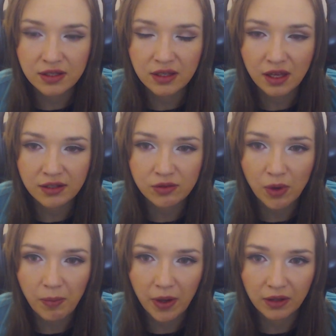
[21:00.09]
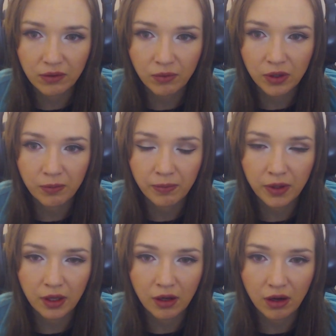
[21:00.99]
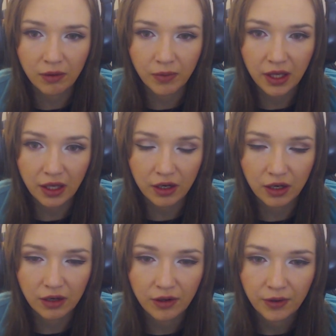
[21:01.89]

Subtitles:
is the next weapon will become here.